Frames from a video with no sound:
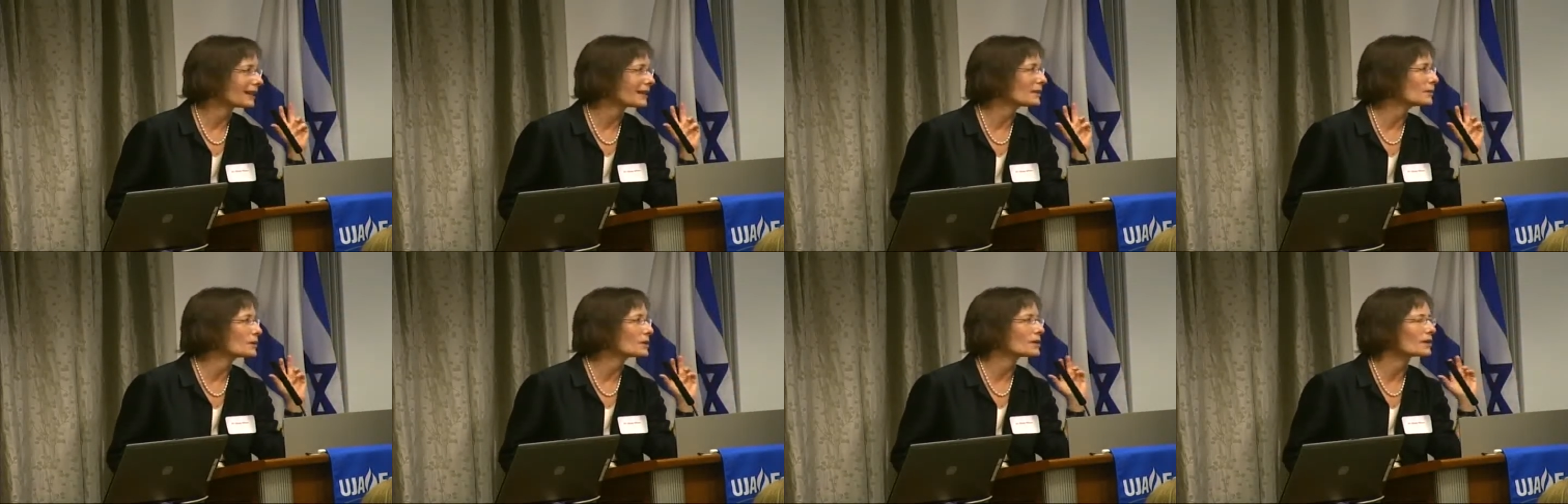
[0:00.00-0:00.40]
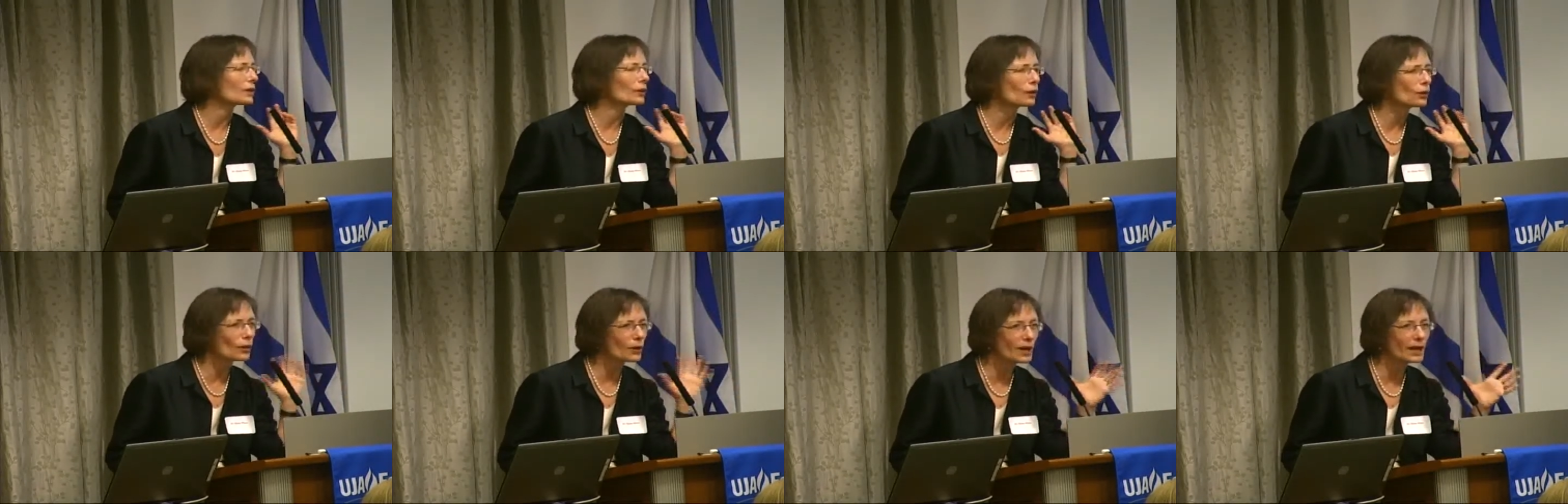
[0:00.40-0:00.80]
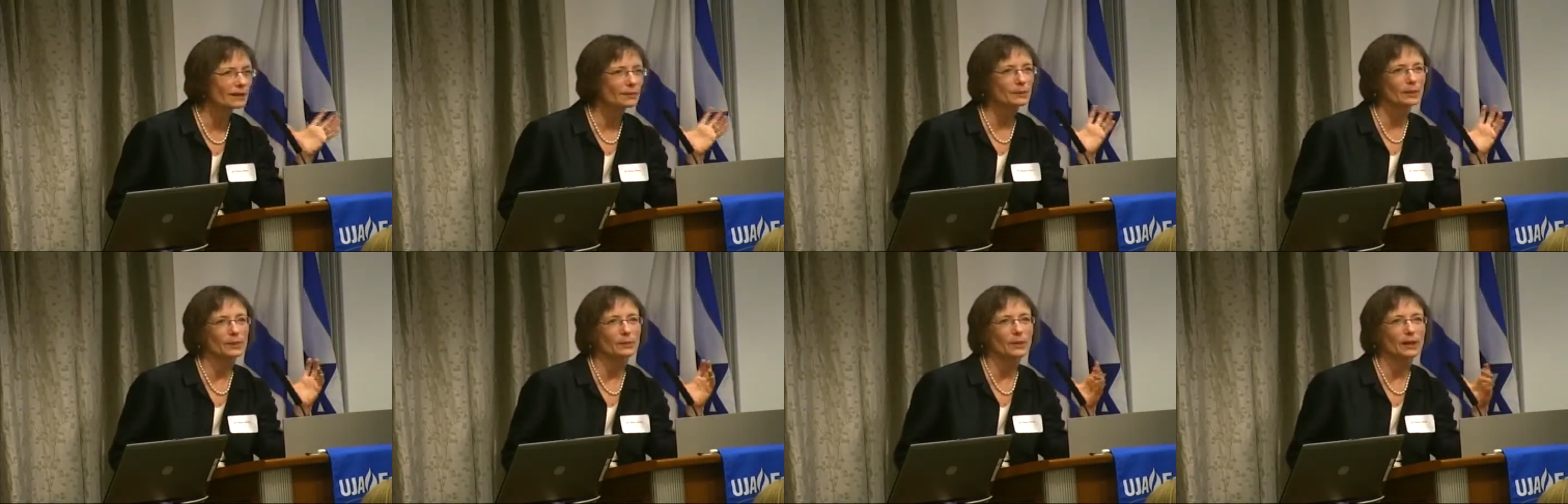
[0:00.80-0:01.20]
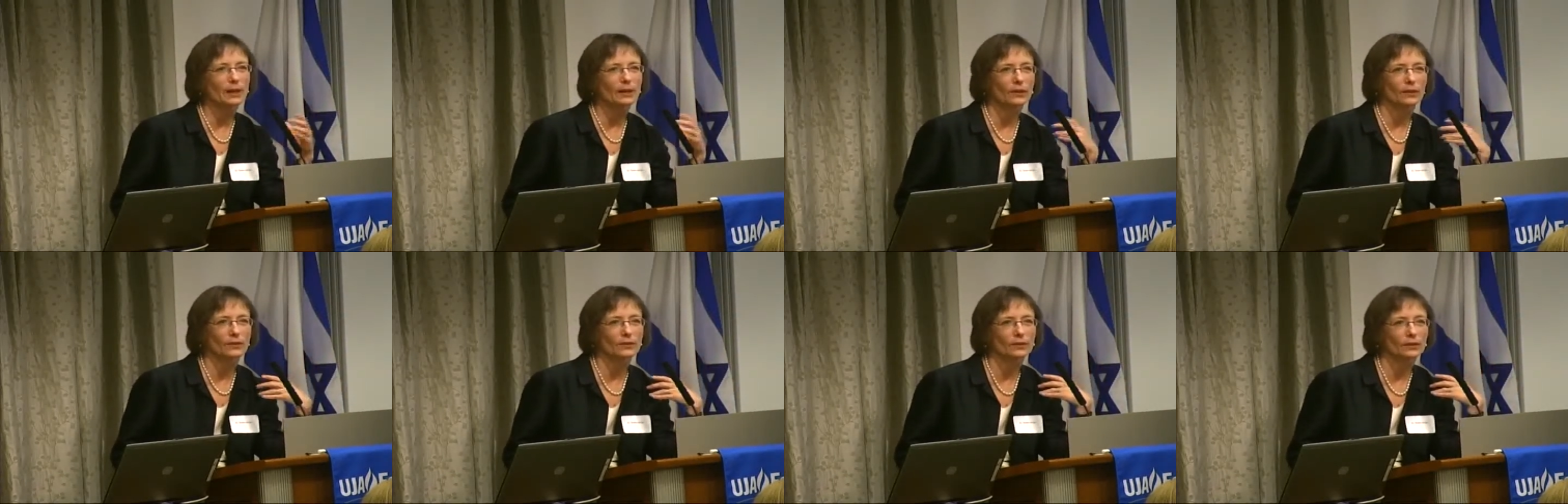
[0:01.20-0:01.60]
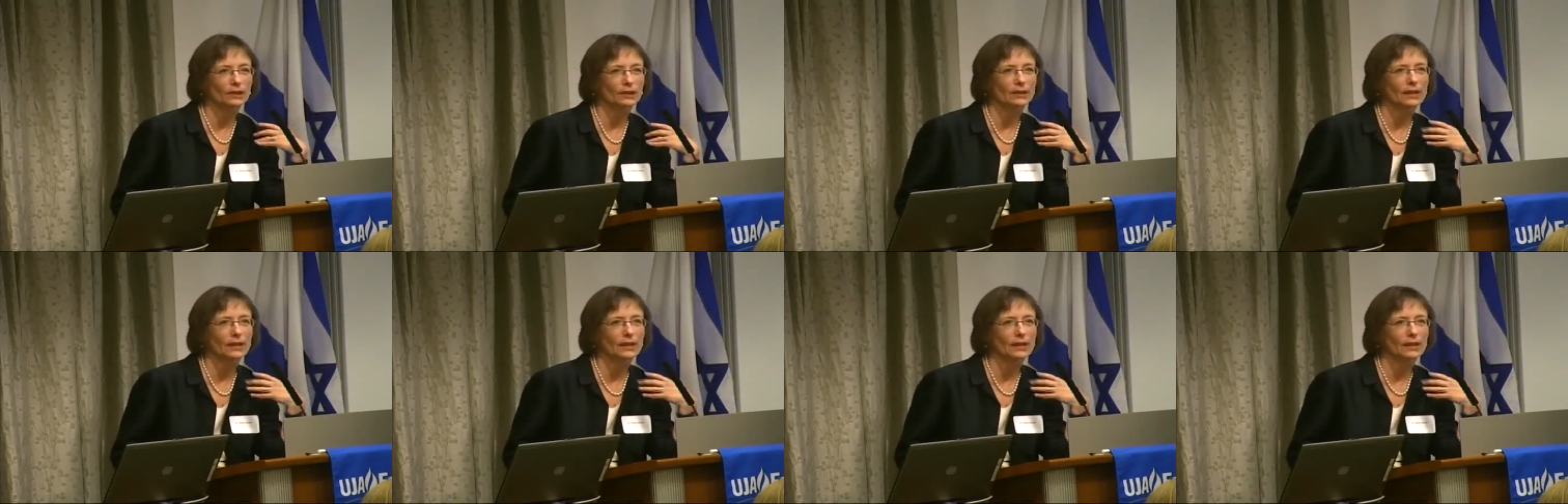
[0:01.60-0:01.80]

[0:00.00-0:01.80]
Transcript: and it was incredibly powerful.